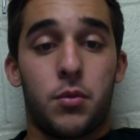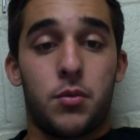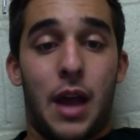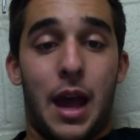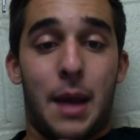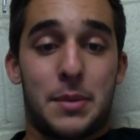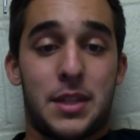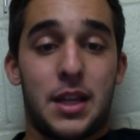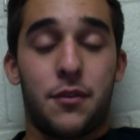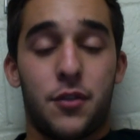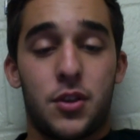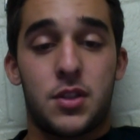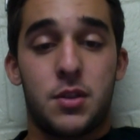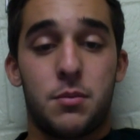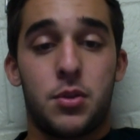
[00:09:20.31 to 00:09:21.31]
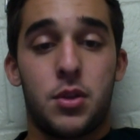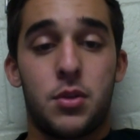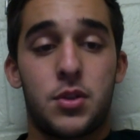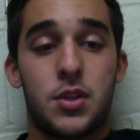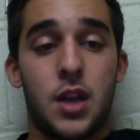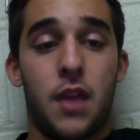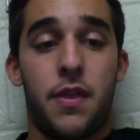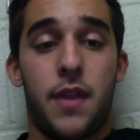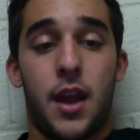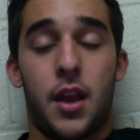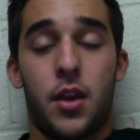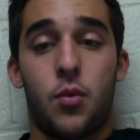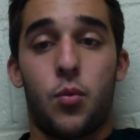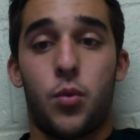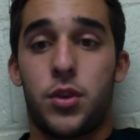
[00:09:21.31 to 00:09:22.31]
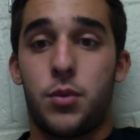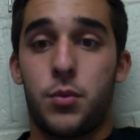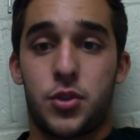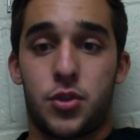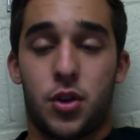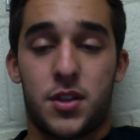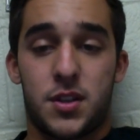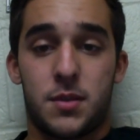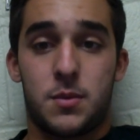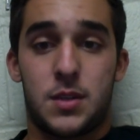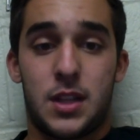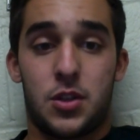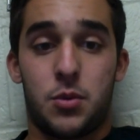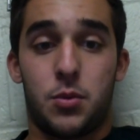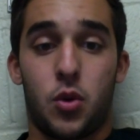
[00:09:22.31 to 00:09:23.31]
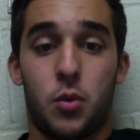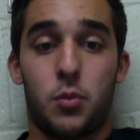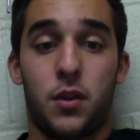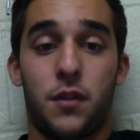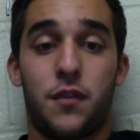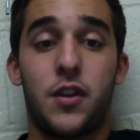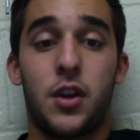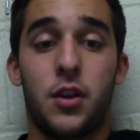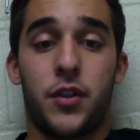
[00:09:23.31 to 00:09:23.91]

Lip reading: appetite for this abuse, and then with the withdrawal symptoms that you would normally feel,